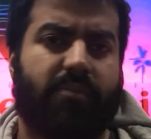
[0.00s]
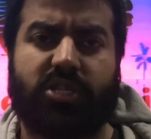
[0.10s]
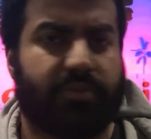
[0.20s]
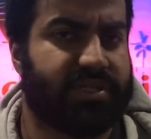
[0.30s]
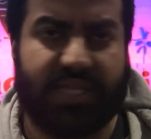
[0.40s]

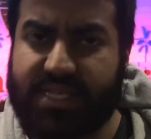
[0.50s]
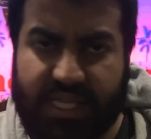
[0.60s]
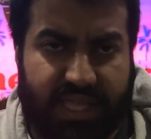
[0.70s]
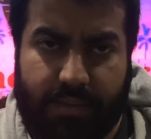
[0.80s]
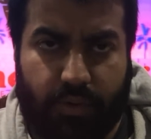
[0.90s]
multiple sites
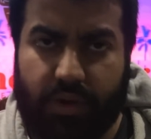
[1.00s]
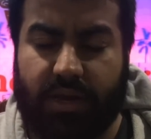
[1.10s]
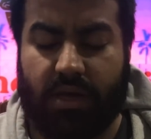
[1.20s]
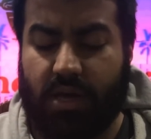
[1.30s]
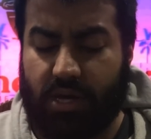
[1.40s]
at that point.
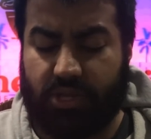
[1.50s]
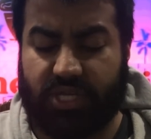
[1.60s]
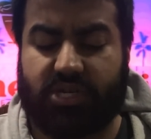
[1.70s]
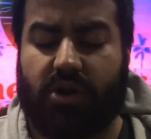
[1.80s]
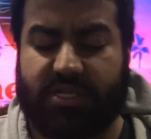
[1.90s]

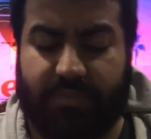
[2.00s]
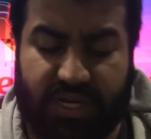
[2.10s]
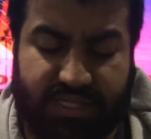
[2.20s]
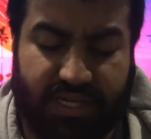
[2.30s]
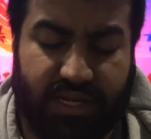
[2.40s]
This card is
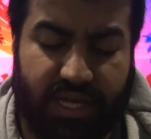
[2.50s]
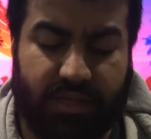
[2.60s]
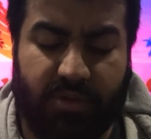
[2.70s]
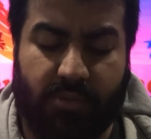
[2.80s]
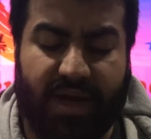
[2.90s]
busted. In
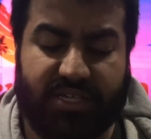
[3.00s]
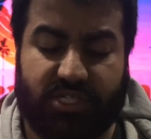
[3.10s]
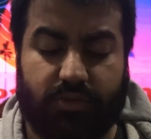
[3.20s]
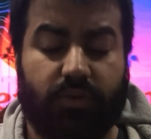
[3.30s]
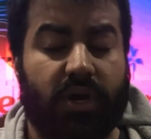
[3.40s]
the mirror match,
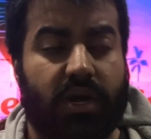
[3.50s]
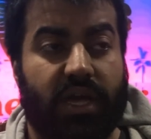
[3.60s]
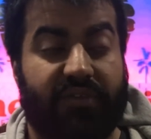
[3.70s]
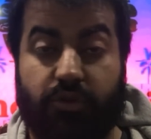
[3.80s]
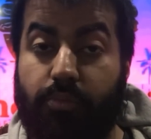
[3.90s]

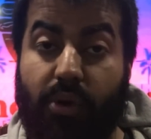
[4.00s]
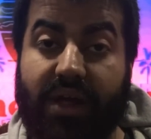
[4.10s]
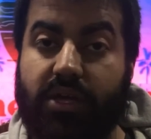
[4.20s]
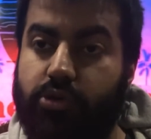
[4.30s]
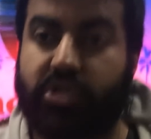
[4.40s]
if you brick, you